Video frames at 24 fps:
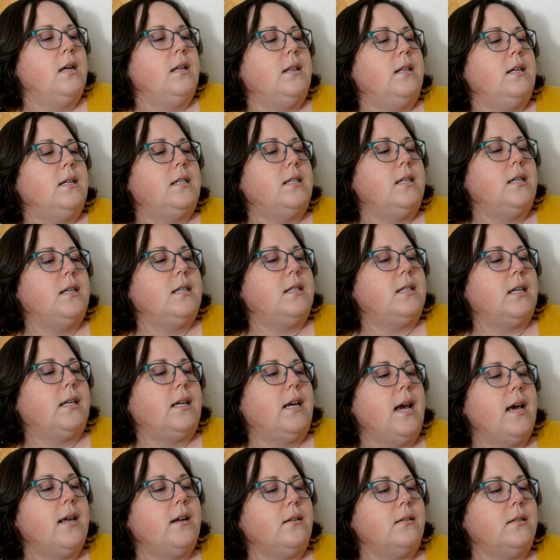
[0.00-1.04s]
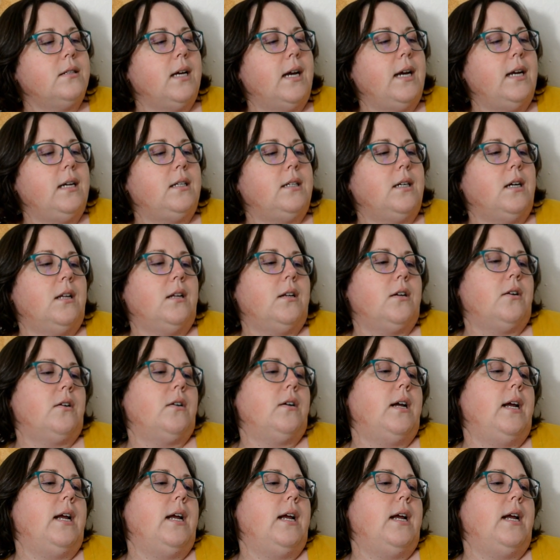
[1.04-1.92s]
This is a kettle dyed color,